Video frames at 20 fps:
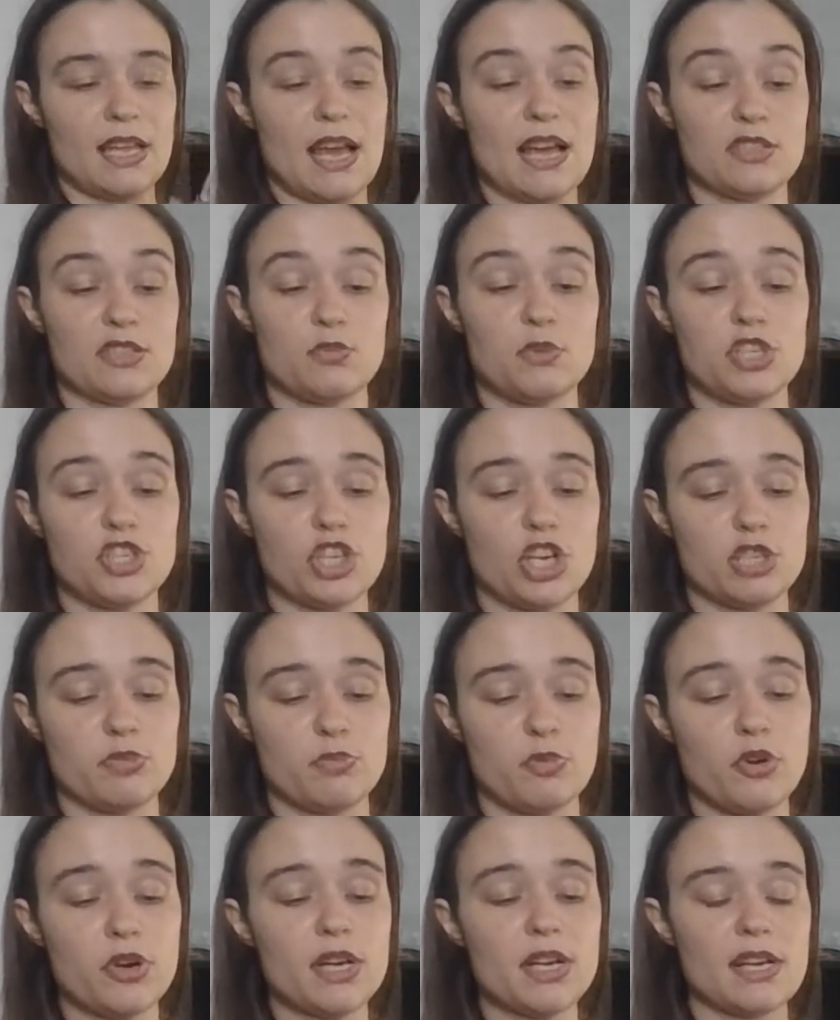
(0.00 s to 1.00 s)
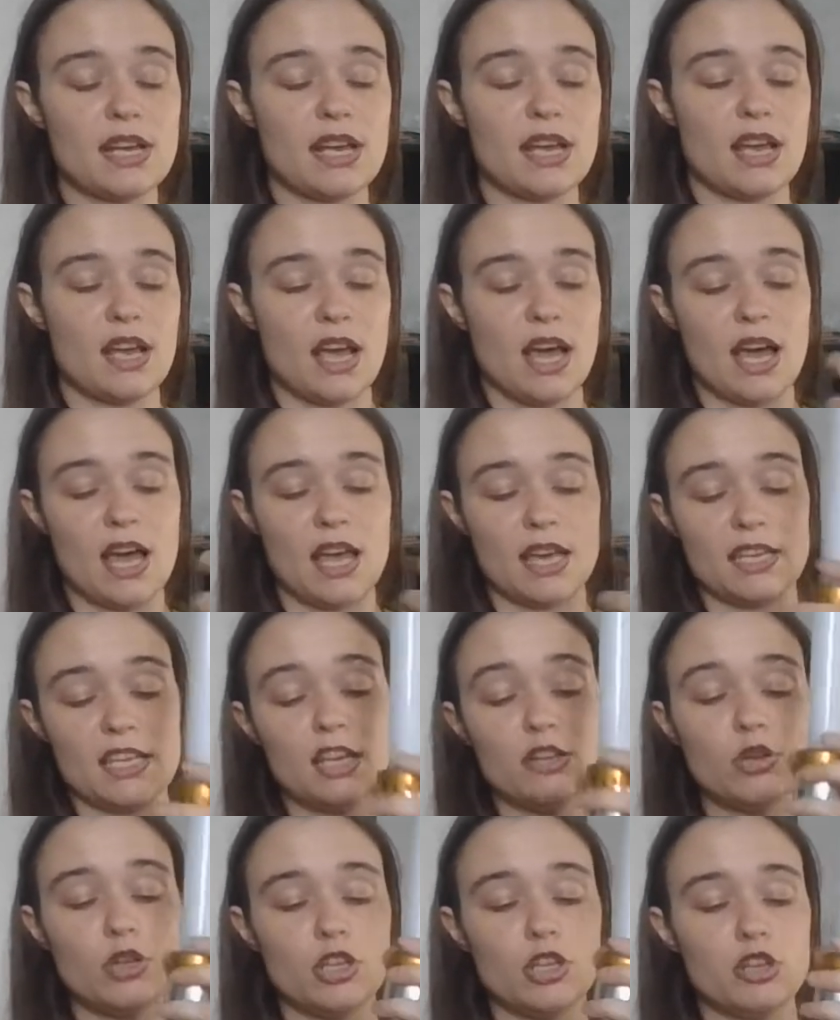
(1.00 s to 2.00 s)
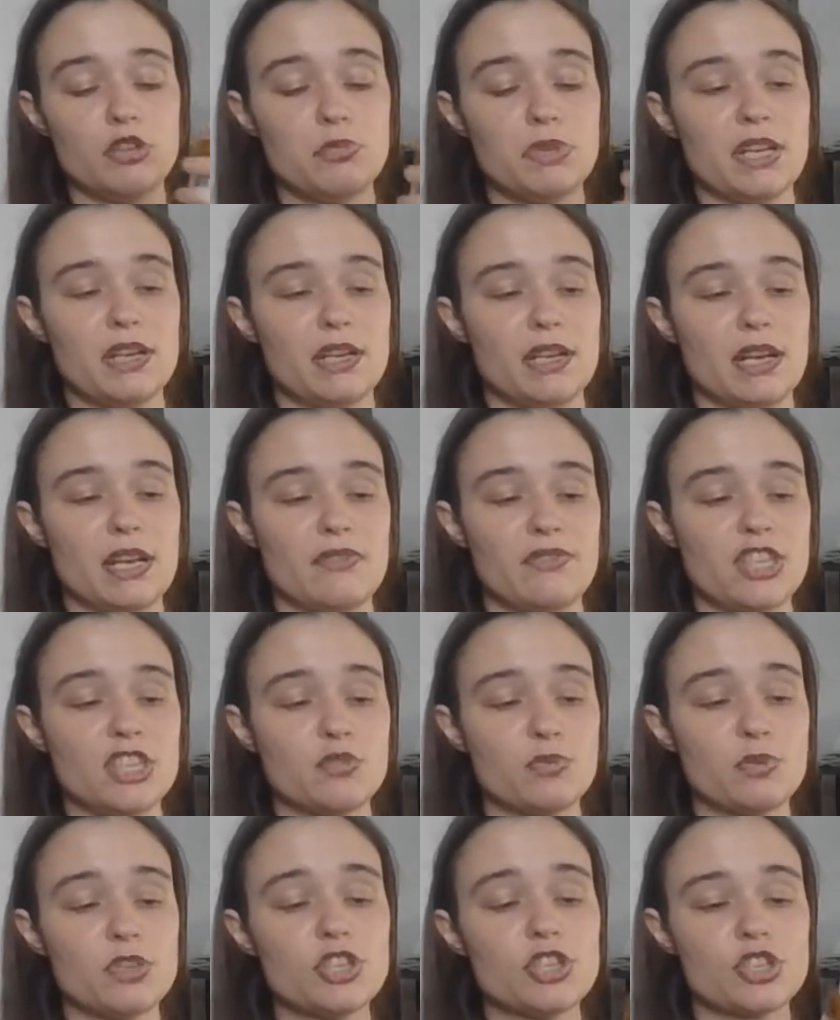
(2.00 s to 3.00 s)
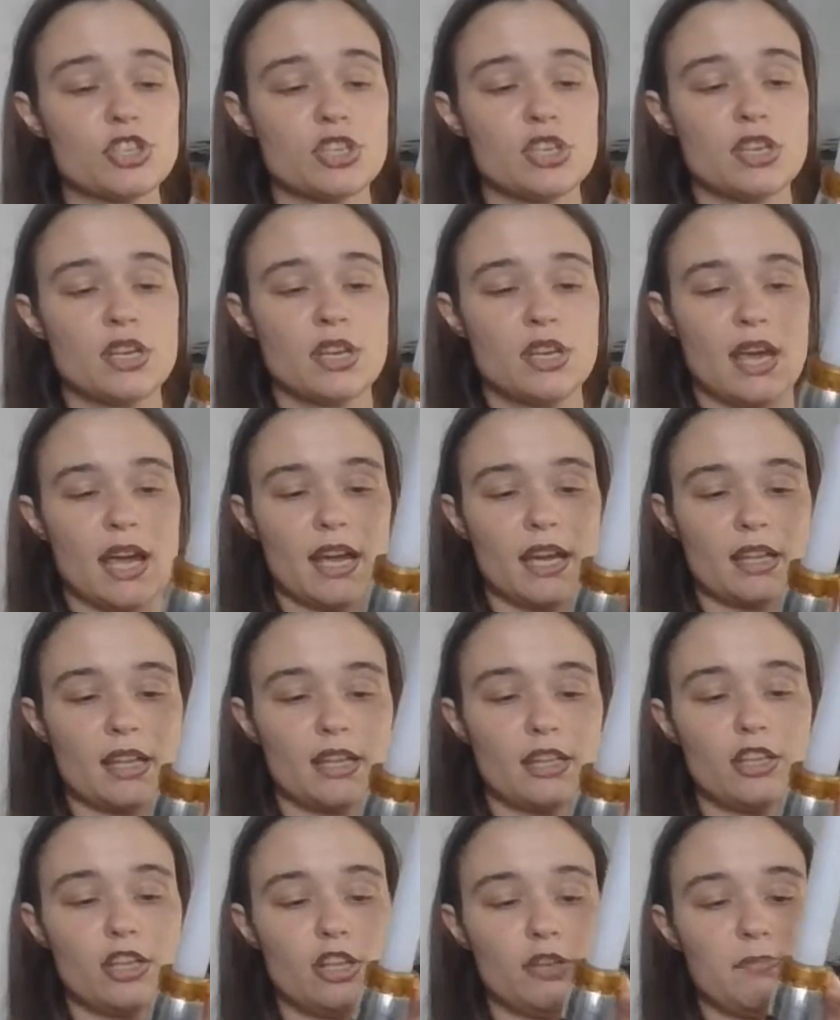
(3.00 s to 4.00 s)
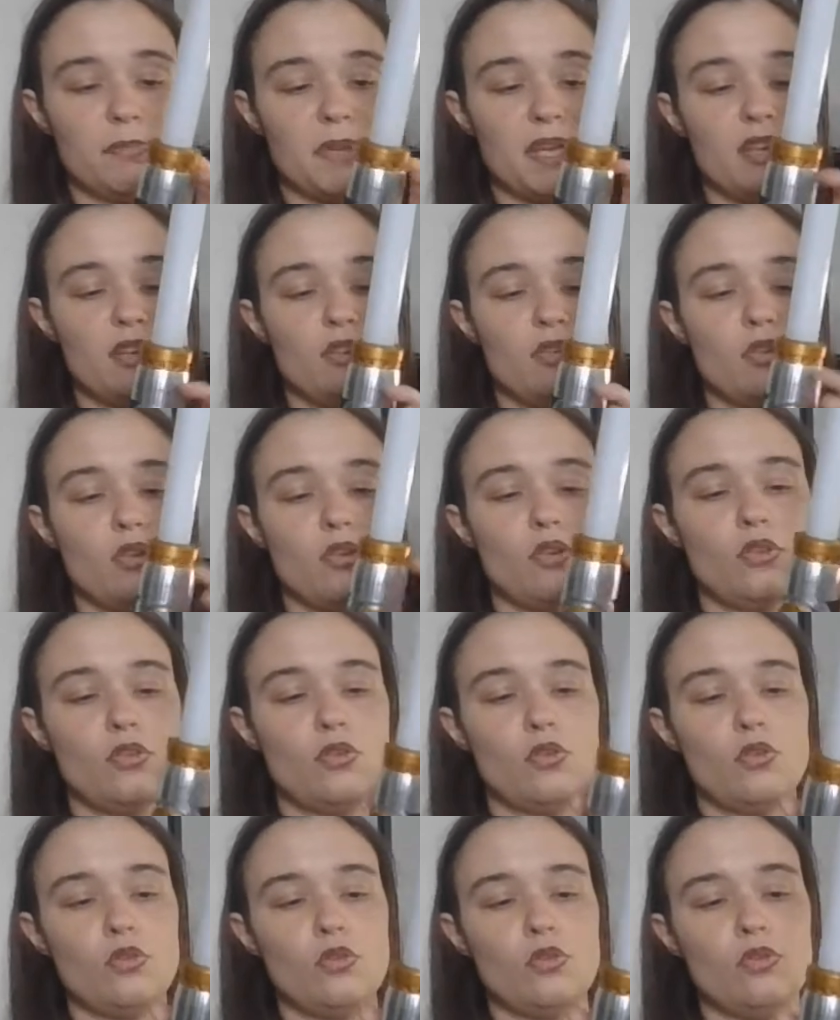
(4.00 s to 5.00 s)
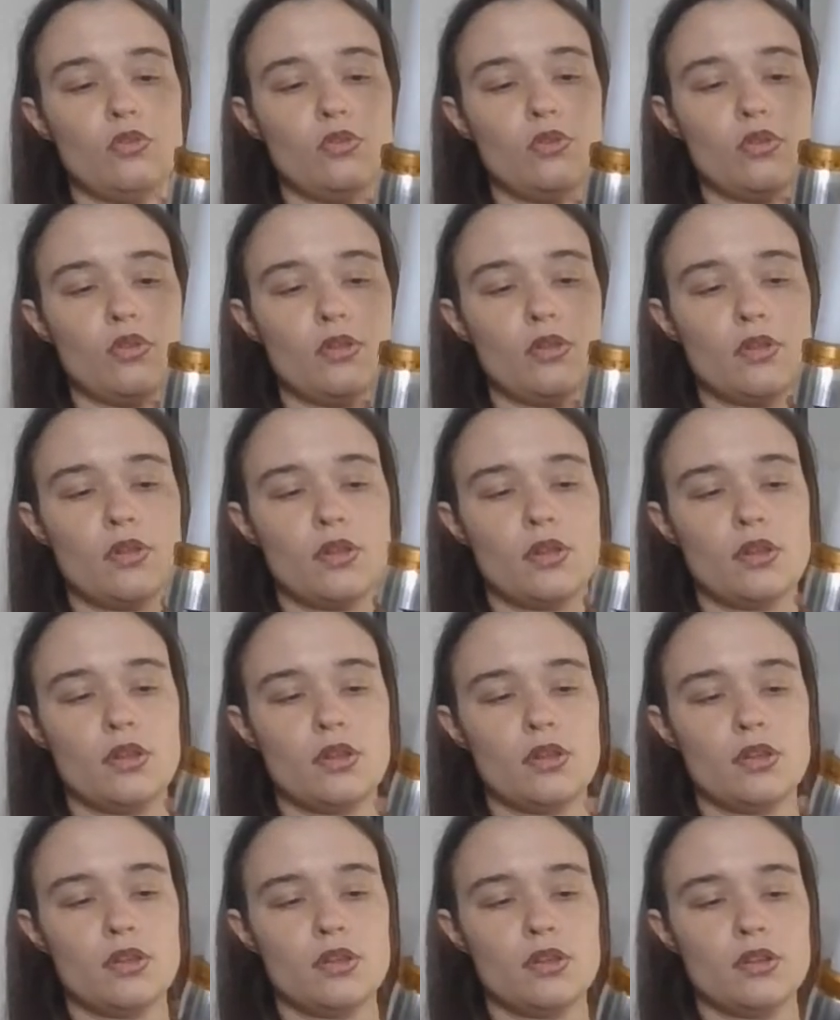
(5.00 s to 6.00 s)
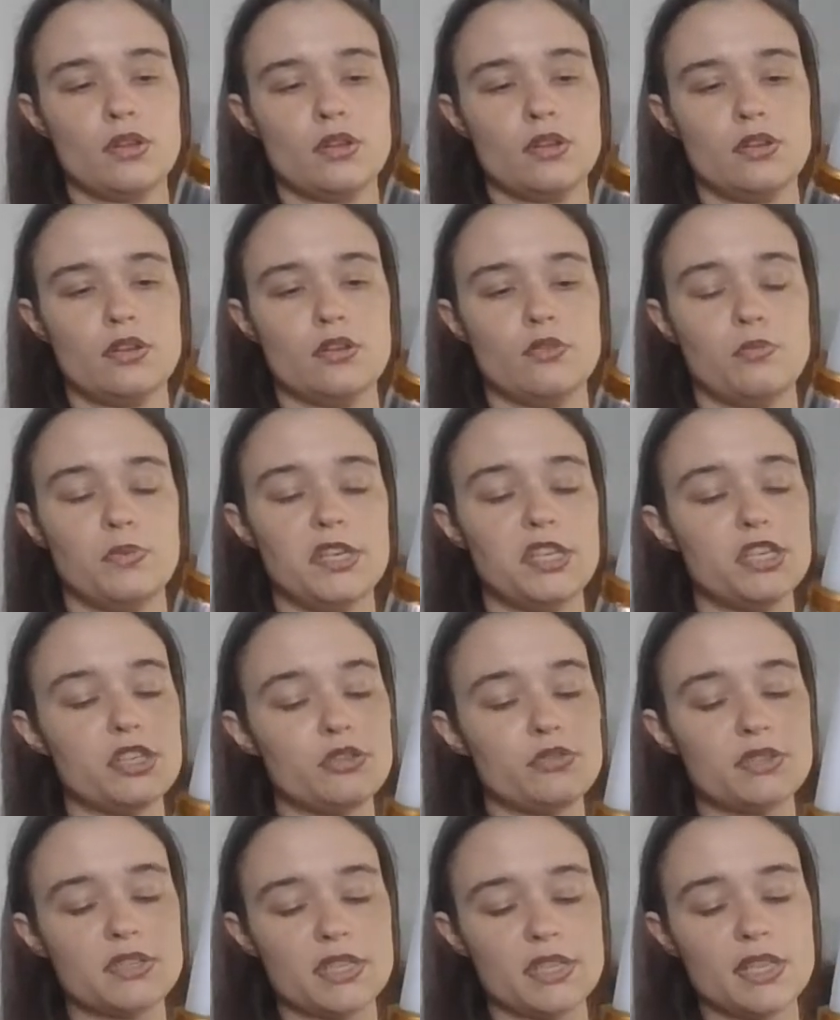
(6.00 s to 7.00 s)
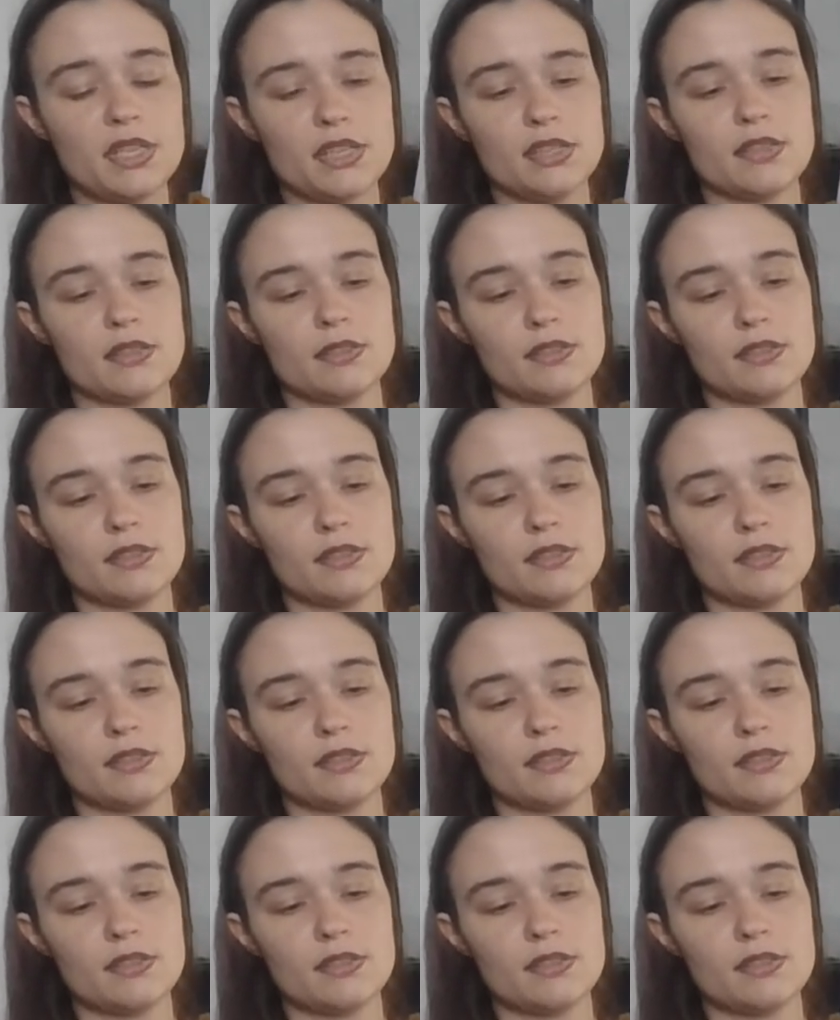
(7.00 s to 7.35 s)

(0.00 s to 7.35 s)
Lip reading: Has a recharge port. Yellow illuminated AV switch. I got the little pinhole windows in it.